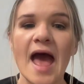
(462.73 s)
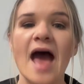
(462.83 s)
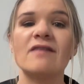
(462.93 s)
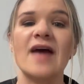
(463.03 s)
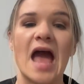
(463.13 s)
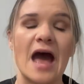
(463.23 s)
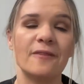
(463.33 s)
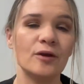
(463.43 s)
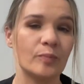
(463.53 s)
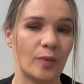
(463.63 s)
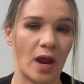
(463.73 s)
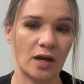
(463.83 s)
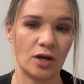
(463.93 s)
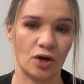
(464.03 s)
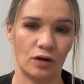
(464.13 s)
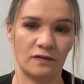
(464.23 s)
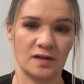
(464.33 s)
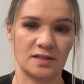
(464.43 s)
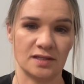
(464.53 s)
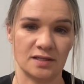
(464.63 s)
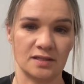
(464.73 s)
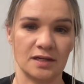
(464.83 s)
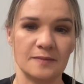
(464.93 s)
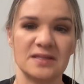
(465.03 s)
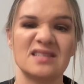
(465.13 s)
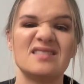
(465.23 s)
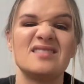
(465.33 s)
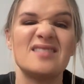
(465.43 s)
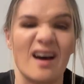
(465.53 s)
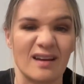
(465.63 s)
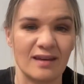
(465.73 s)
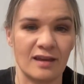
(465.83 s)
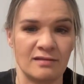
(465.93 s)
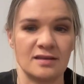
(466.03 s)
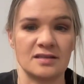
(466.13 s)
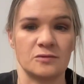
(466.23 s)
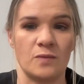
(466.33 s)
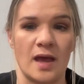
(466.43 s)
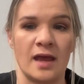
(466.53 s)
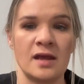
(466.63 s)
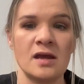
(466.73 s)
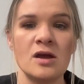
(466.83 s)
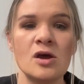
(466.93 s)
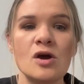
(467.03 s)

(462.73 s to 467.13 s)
have had their brain and nervous system stuck in this way